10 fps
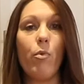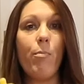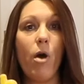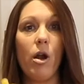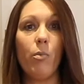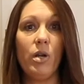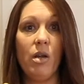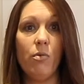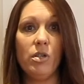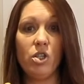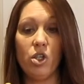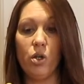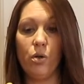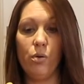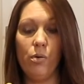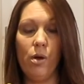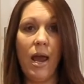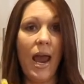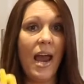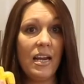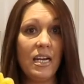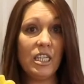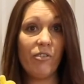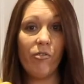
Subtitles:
We bought him when he was 2, and he's